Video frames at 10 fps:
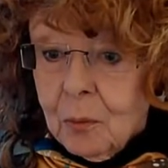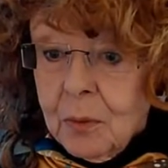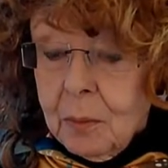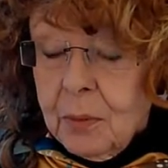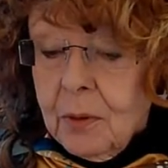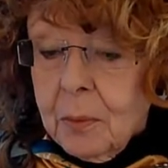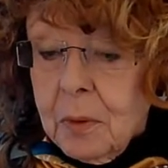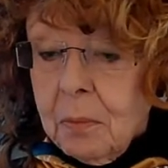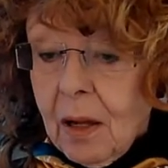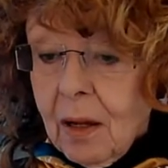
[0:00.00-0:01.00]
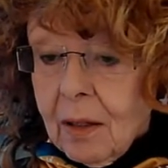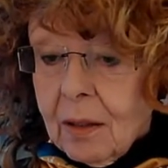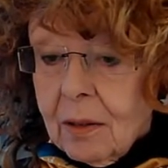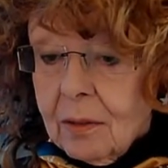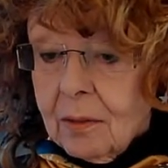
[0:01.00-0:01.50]
We appear to be
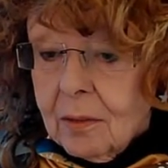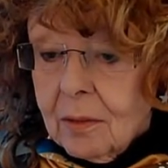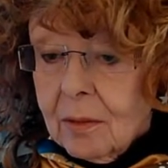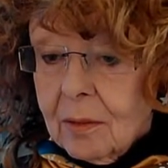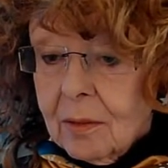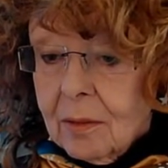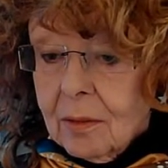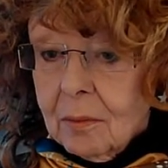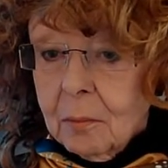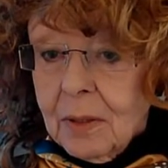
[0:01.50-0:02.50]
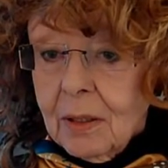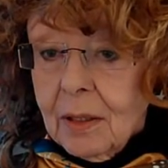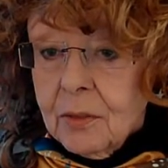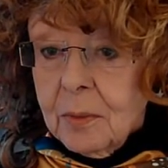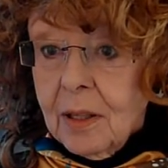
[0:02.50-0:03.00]
back. Am I
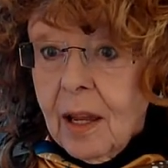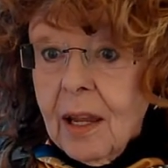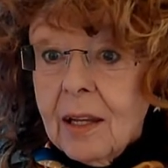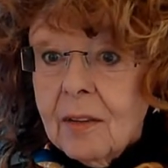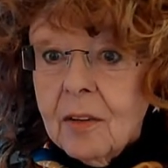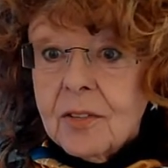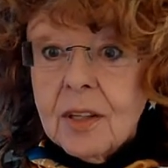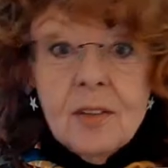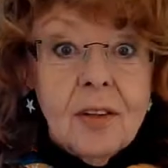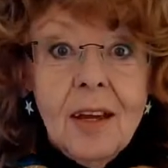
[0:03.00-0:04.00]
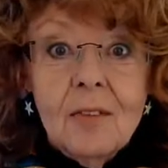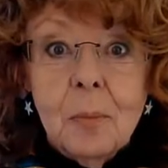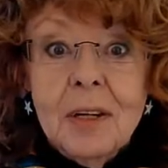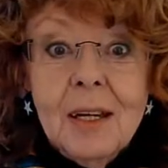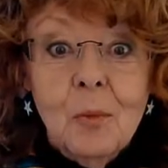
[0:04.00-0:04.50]
allowed to be? Hey, there it says. Hi,
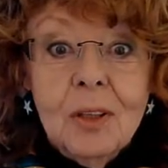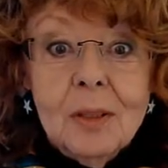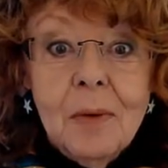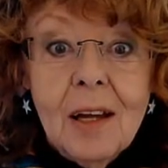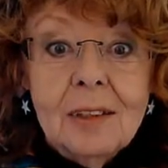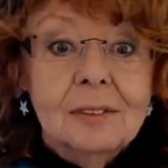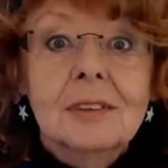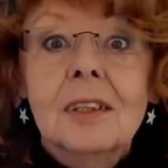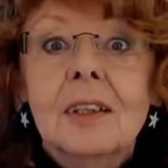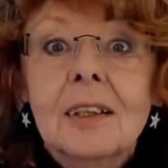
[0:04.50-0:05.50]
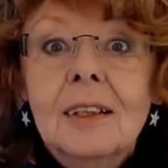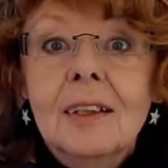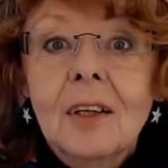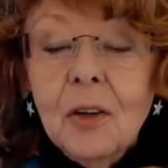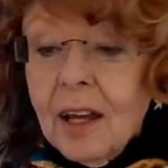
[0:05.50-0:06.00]
everybody. I'm welcome back.
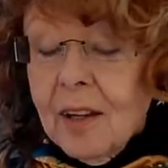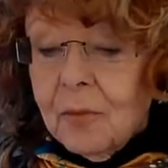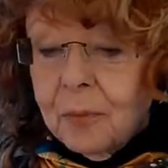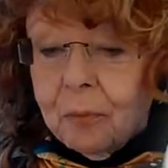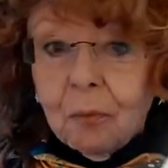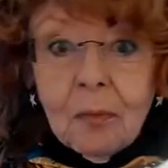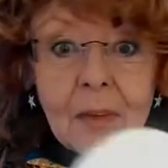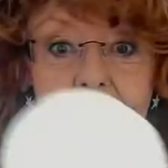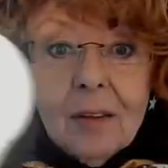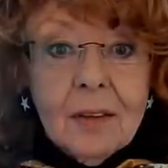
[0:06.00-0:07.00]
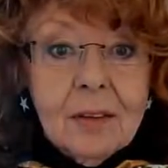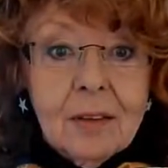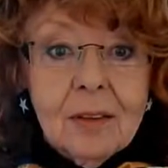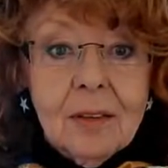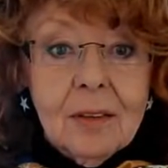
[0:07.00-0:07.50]
Okay.
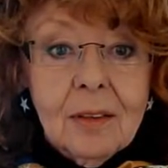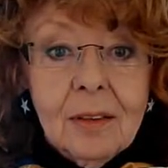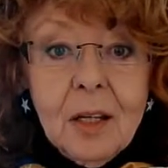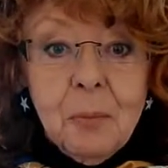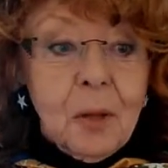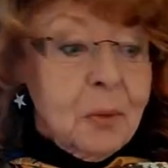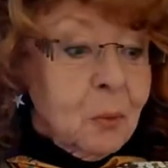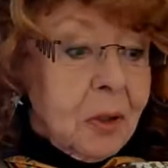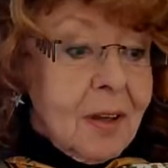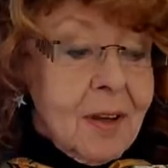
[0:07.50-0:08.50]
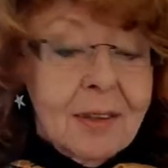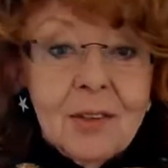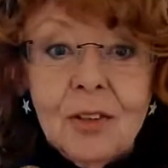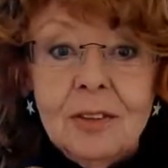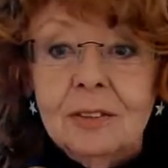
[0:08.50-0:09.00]
Light bulb in one
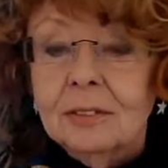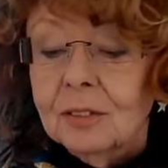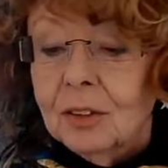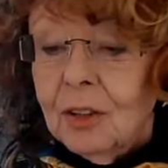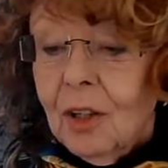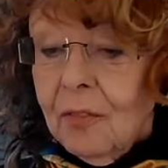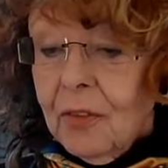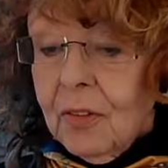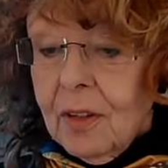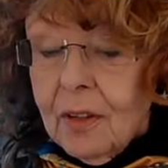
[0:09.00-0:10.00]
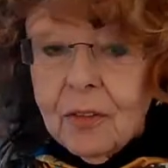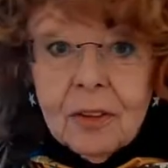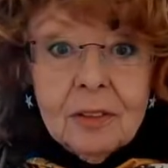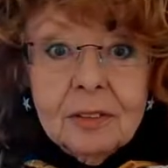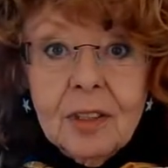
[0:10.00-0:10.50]
hand, cough in the
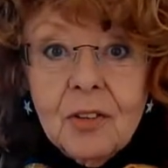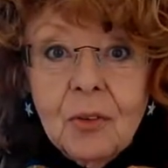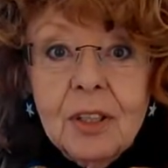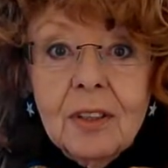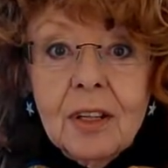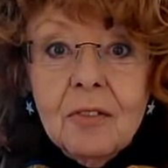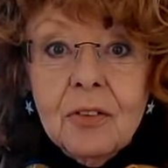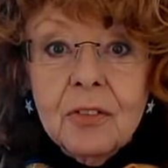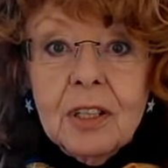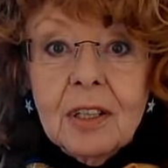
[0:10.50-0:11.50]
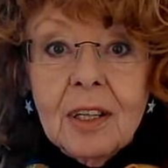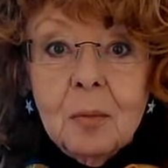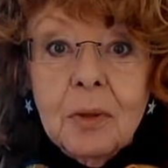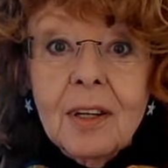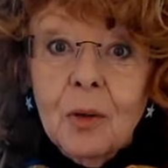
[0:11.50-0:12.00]
other. It's only
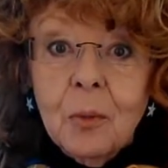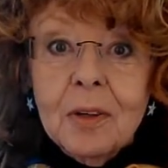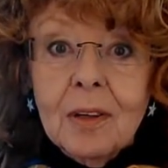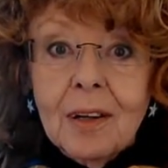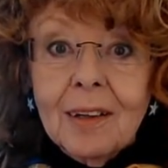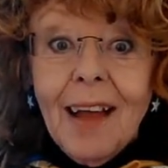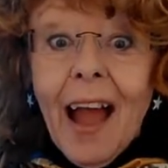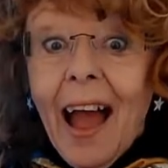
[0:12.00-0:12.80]
9:59, but here we are.